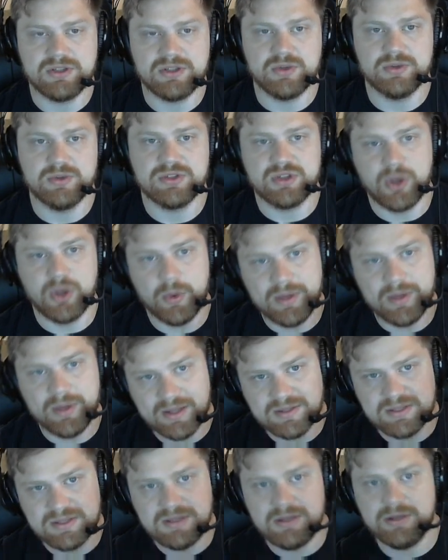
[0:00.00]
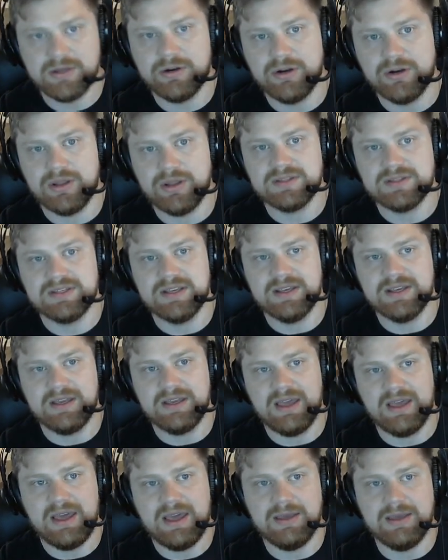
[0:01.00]
So it's going out to the internet saying,
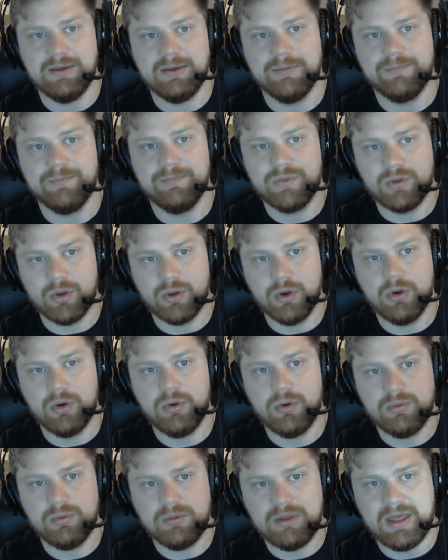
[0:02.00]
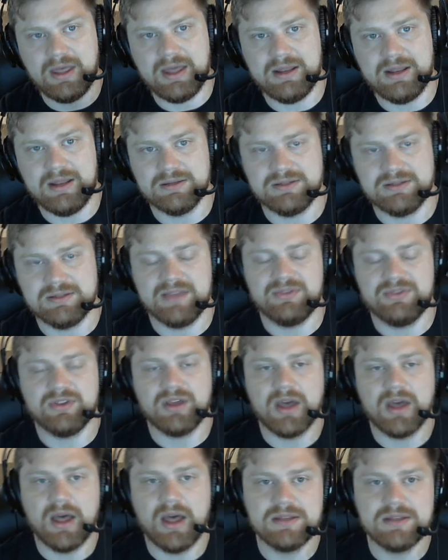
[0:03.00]
hey, go get it. Get the
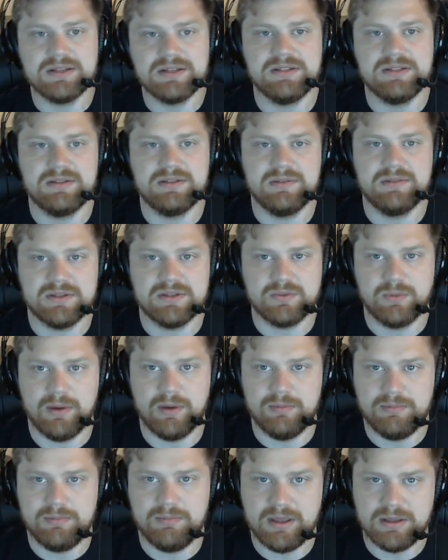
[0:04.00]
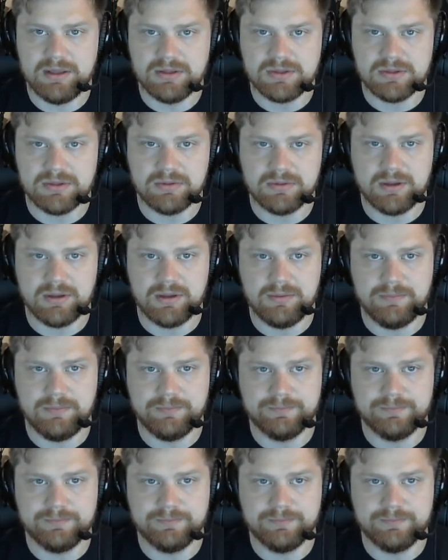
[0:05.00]
contents of this web page. Okay?